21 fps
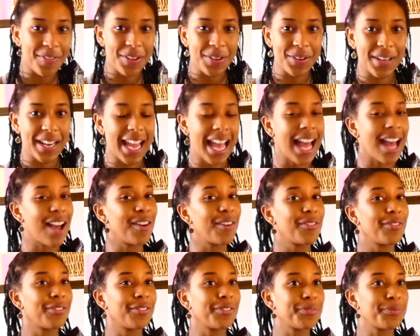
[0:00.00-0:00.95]
and we
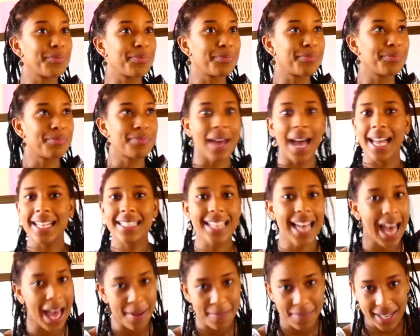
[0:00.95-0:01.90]
have bad
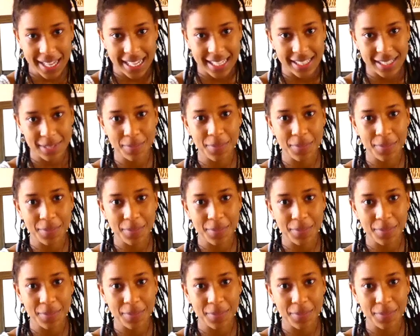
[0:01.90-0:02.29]
habits,